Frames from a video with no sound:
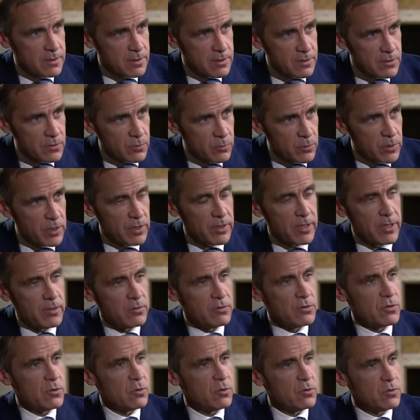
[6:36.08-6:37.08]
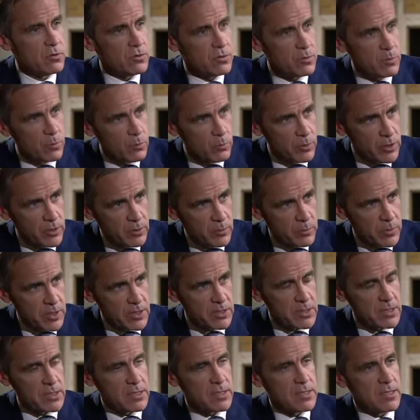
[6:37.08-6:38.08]
to real households, real
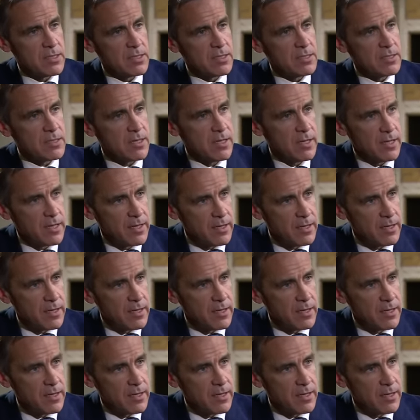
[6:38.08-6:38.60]
businesses,